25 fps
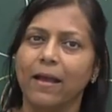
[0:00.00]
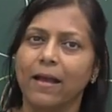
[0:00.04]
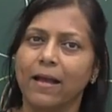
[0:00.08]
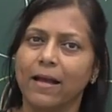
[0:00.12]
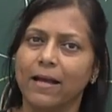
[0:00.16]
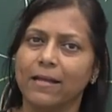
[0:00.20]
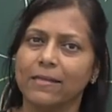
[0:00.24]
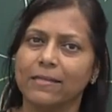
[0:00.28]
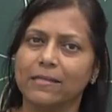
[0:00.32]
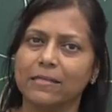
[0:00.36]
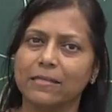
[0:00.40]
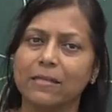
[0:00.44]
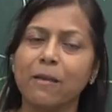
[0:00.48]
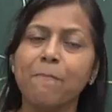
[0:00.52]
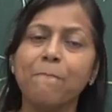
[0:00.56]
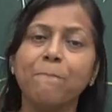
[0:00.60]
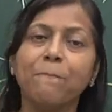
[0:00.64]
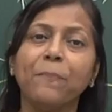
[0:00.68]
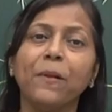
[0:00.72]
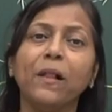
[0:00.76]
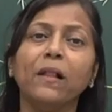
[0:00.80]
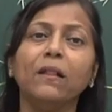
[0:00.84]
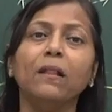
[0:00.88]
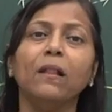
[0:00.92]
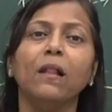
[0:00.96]
A
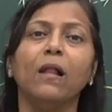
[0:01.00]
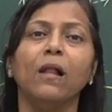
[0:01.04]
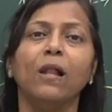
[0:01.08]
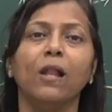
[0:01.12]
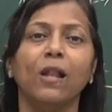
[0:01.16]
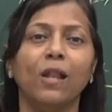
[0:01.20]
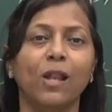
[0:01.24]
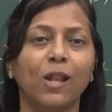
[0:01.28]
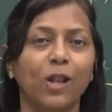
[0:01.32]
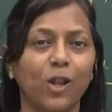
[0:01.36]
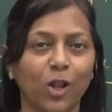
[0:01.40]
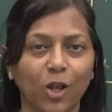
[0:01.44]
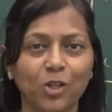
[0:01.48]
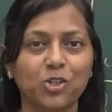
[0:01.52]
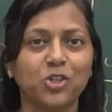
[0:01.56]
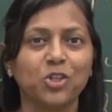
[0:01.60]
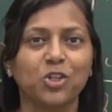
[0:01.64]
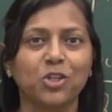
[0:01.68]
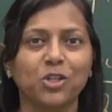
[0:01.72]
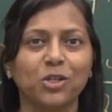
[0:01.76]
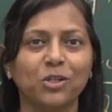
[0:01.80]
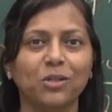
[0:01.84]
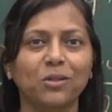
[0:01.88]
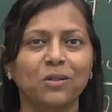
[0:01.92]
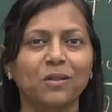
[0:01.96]
simple
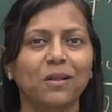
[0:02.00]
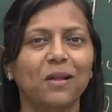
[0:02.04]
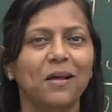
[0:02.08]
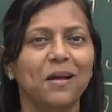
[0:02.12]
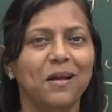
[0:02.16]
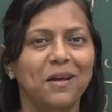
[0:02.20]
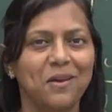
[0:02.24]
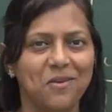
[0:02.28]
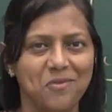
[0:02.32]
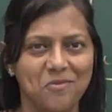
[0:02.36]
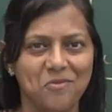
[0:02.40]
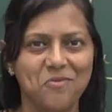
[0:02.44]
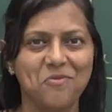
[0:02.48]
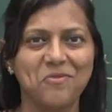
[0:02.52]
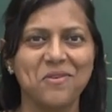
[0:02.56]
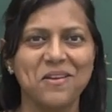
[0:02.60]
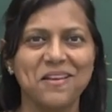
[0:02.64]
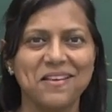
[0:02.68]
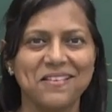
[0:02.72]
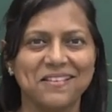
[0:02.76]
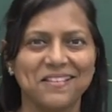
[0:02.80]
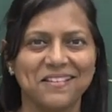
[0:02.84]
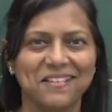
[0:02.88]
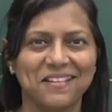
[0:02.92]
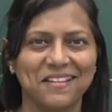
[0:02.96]
logical
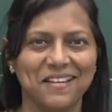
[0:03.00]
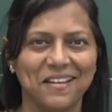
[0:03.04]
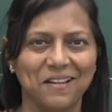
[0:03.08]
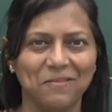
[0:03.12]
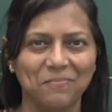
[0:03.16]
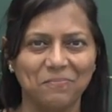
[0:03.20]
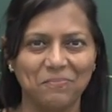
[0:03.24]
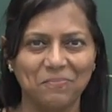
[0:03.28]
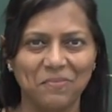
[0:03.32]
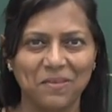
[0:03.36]
reasoning.